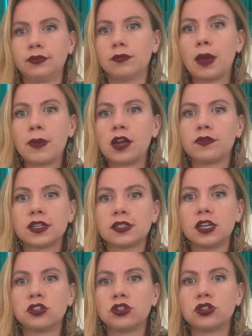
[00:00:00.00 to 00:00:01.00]
My
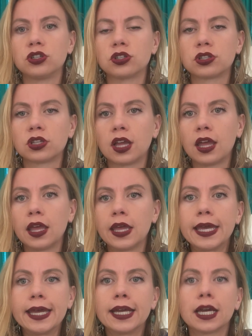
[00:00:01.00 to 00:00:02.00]
manifestations just
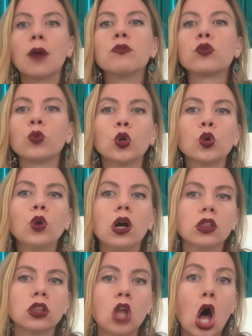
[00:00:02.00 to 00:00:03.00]
come through a
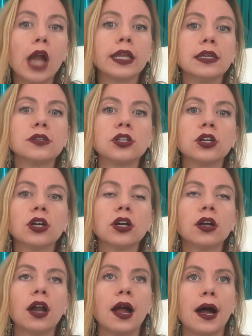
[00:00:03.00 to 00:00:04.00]
lot
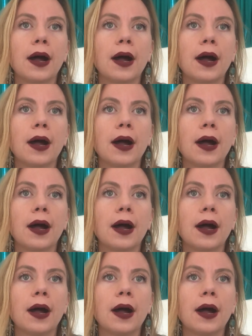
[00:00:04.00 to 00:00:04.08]
easier.